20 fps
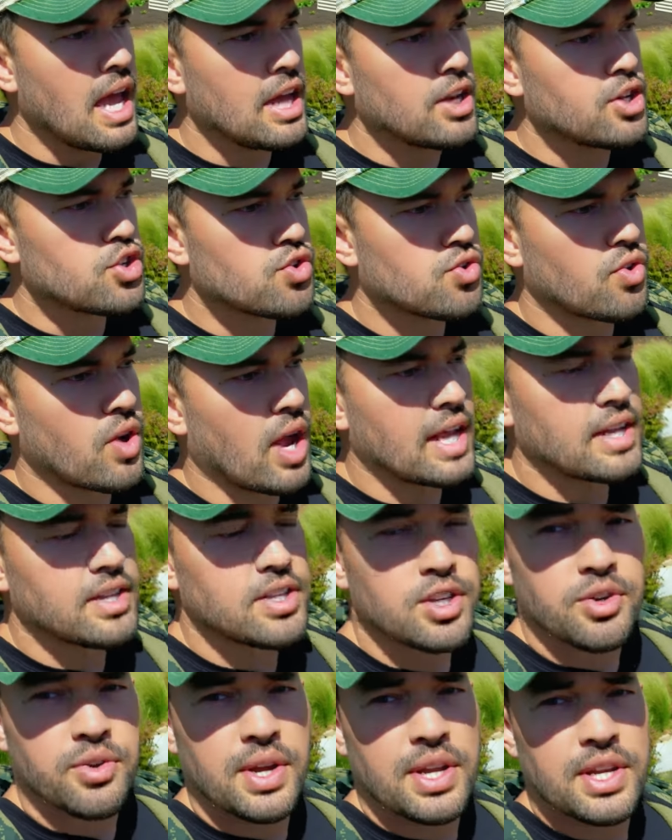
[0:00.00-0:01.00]
and
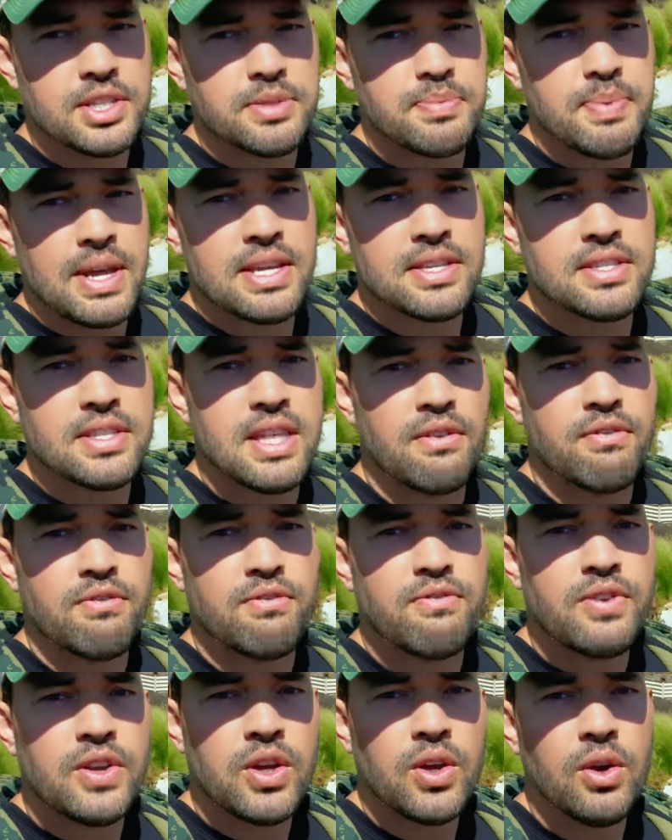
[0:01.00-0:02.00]
trying to create a space that
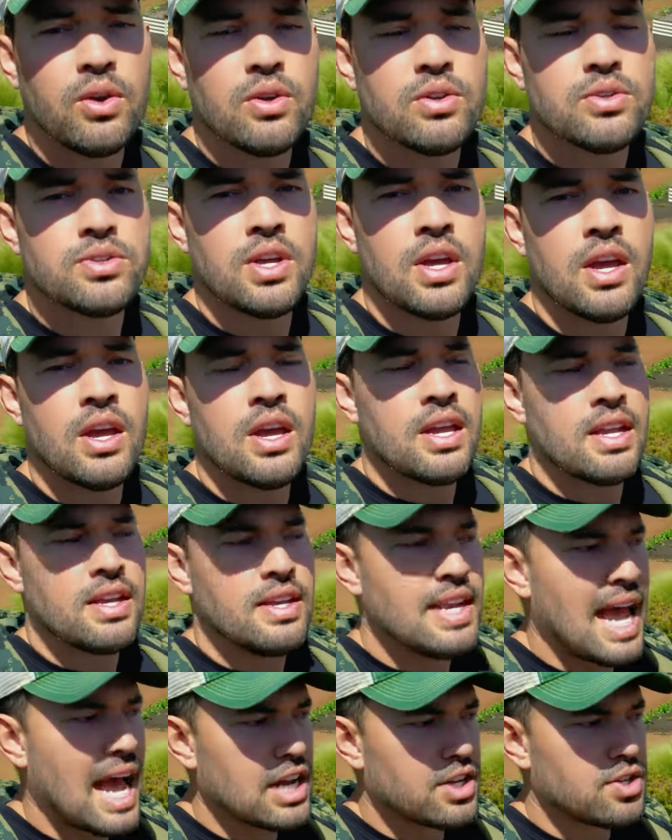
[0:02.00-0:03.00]
feels
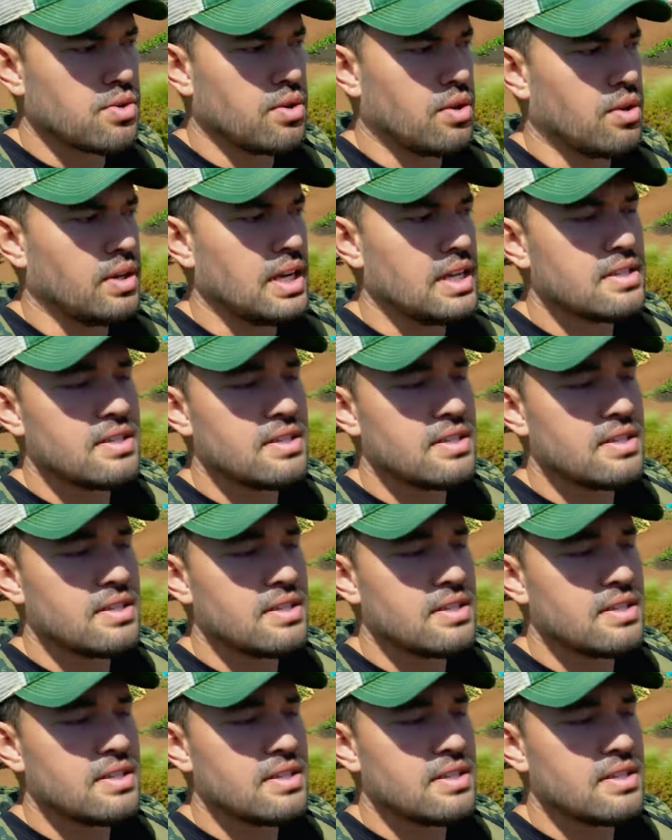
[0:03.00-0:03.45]
natural.